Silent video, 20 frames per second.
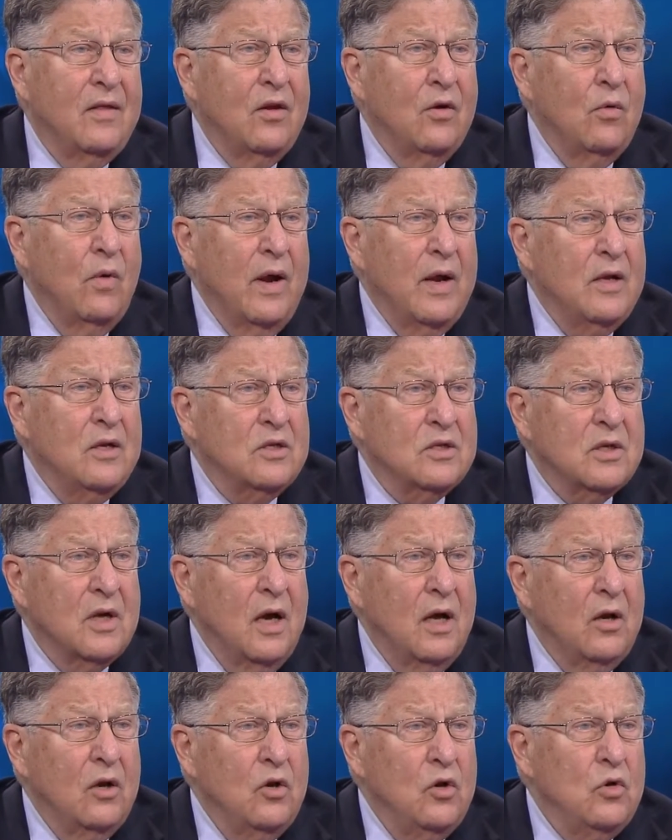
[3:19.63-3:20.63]
the Iranians
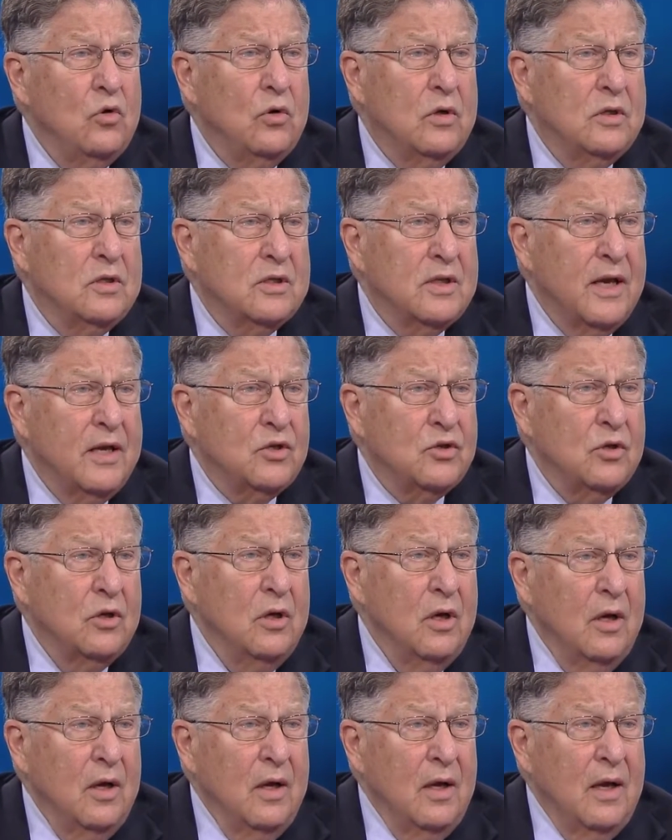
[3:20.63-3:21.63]
got a new concession.